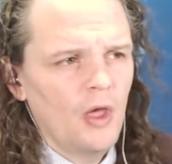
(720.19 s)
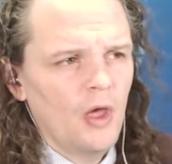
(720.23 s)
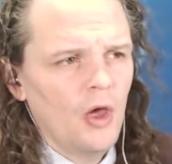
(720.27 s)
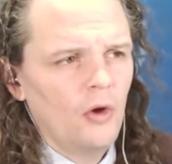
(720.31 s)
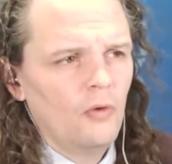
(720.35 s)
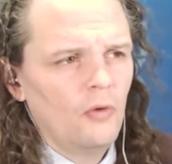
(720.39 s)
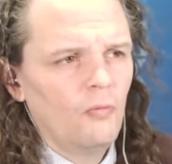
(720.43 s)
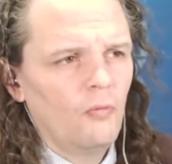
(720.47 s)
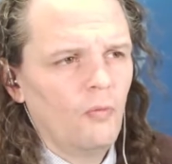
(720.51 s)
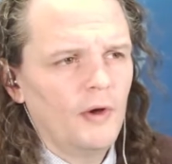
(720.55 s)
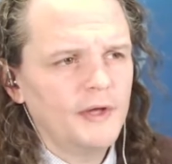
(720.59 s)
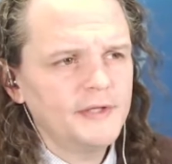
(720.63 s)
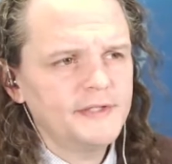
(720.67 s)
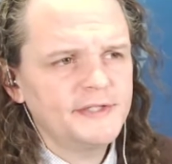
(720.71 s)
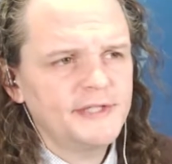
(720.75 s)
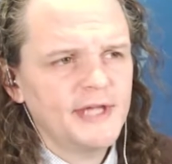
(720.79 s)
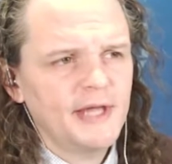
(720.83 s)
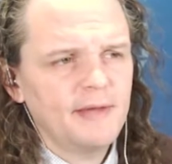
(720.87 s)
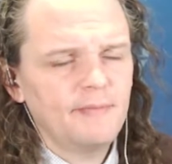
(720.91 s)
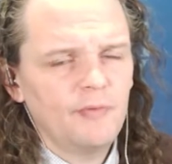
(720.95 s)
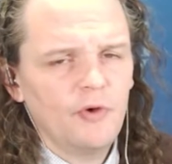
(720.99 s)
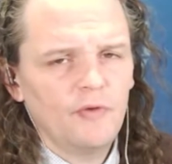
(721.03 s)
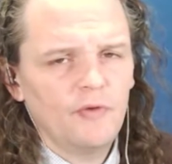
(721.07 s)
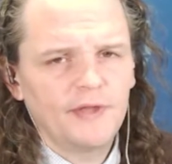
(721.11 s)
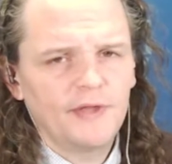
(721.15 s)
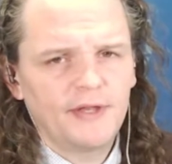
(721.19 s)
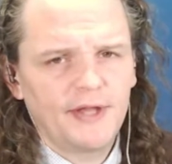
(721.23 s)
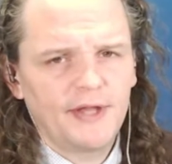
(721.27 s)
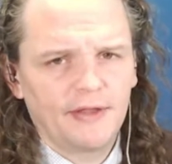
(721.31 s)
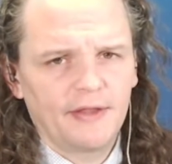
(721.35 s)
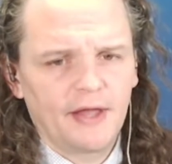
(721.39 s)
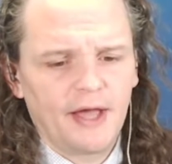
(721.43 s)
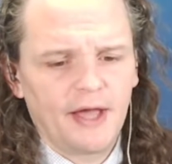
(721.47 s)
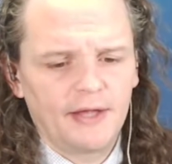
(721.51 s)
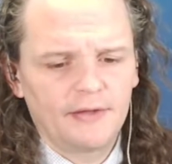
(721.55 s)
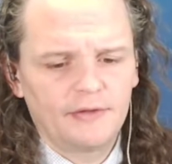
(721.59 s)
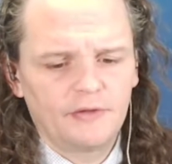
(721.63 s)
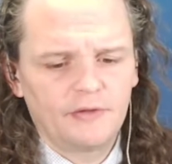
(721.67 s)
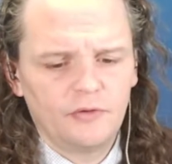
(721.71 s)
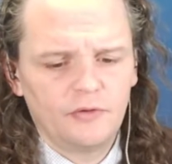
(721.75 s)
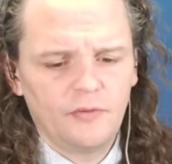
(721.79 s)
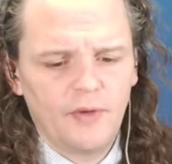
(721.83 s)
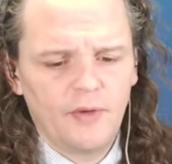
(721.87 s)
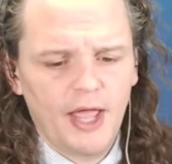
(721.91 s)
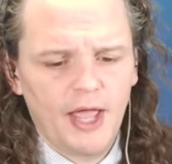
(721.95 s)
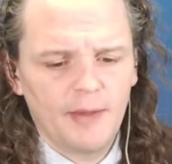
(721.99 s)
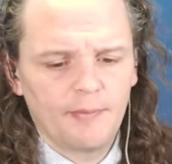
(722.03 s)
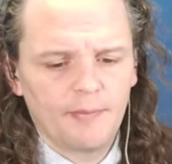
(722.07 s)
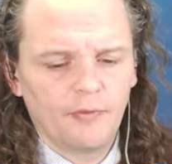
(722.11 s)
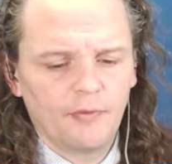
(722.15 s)
Once they move the deadline to
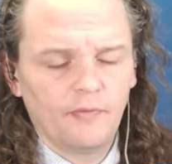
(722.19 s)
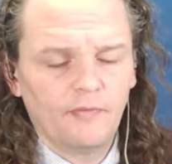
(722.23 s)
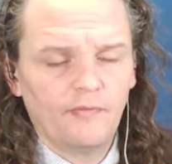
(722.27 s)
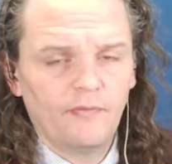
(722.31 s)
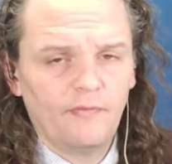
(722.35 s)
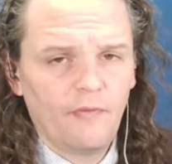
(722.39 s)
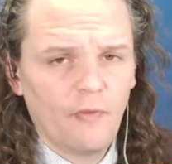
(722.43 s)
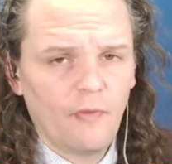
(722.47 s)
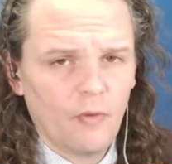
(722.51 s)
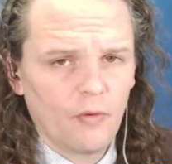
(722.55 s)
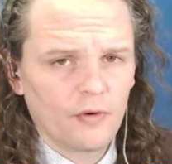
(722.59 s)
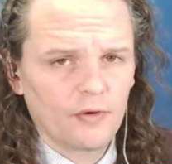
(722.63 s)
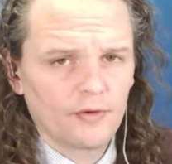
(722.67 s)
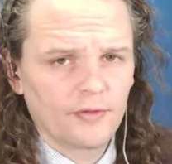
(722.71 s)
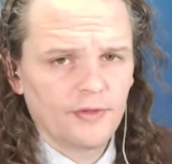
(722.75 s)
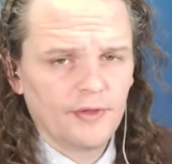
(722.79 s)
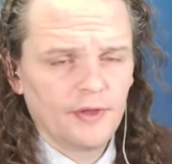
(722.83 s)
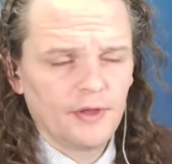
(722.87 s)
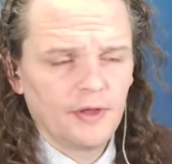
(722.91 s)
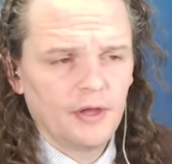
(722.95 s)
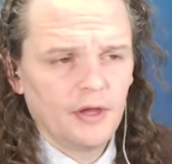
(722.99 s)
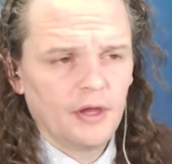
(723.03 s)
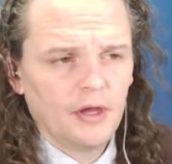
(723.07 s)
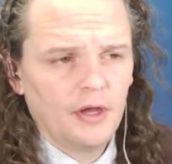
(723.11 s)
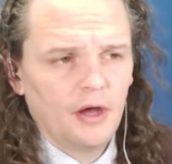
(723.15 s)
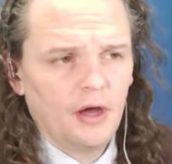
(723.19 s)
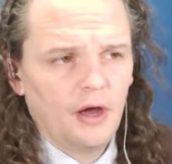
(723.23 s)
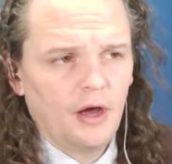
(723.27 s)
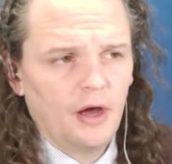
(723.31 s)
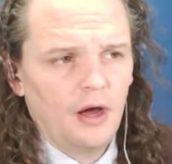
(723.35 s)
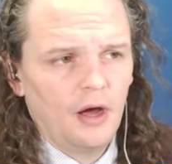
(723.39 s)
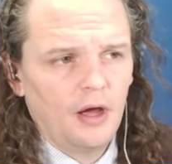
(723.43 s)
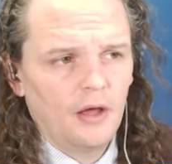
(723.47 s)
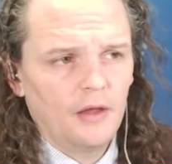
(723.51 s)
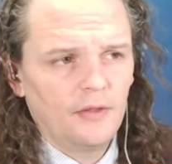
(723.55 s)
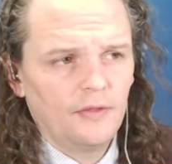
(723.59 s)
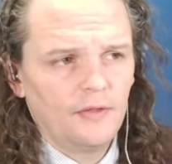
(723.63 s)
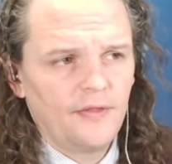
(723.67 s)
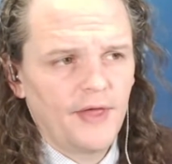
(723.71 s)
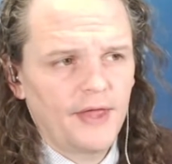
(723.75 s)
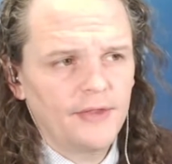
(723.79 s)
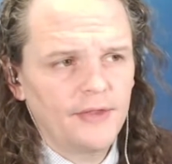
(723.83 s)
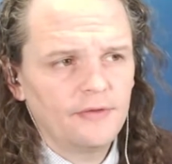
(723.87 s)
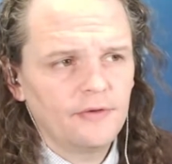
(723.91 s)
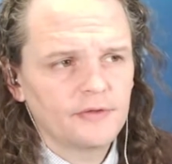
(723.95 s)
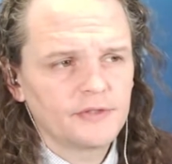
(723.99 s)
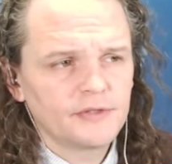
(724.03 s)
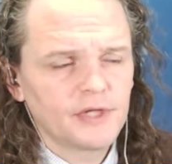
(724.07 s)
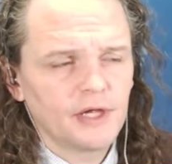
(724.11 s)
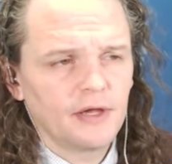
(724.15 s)
April 4th, then
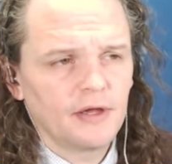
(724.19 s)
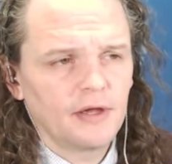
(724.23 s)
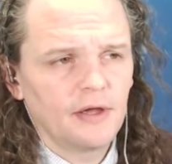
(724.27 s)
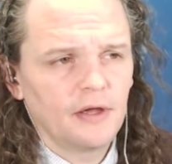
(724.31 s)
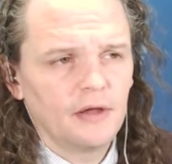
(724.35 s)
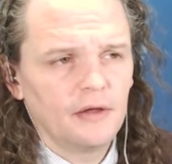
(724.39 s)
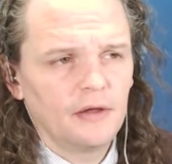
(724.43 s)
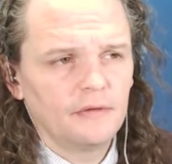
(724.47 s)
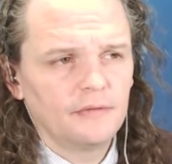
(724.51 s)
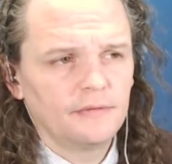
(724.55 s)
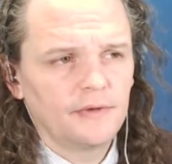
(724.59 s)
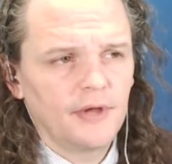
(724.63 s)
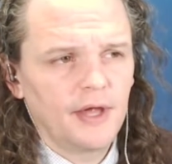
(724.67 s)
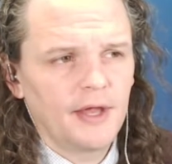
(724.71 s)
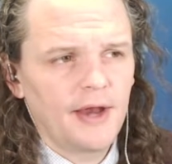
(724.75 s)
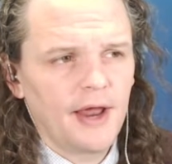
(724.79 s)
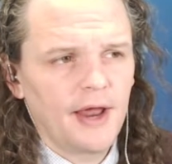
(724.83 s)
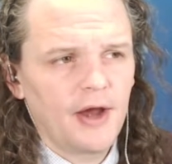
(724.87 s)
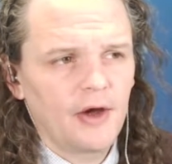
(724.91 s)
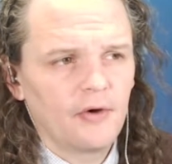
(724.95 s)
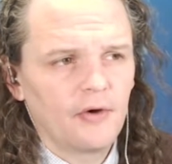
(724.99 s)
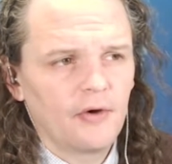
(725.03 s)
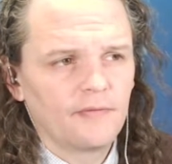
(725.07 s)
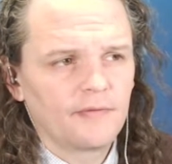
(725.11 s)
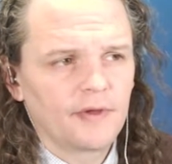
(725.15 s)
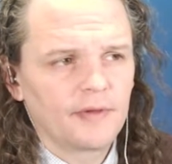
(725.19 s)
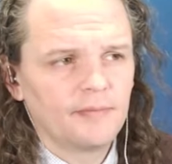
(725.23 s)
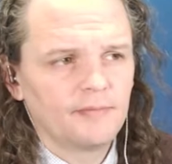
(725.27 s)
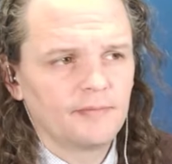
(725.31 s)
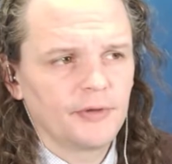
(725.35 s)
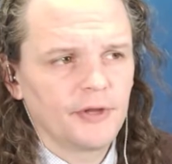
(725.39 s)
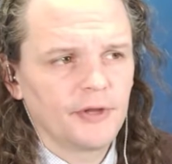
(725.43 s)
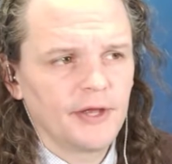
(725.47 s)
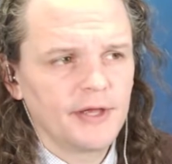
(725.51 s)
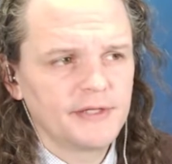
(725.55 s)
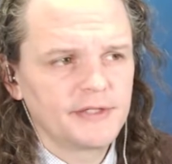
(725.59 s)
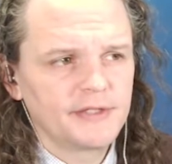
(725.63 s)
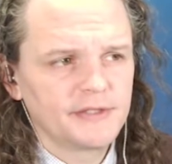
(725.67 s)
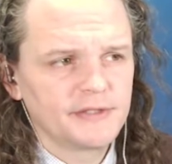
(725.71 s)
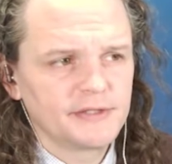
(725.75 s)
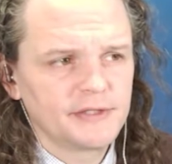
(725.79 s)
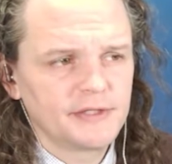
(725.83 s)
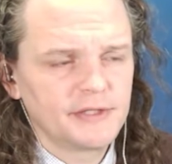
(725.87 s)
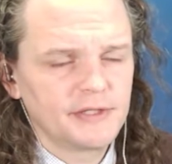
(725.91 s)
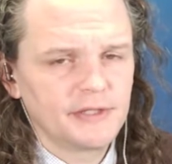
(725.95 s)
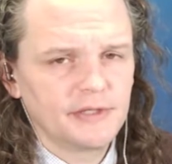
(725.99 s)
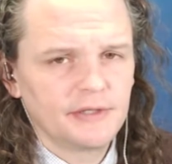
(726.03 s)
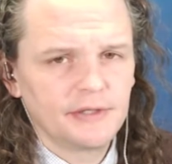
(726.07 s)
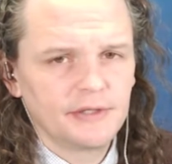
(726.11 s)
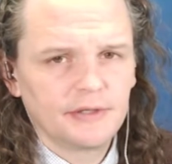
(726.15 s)
there's an air of complicity,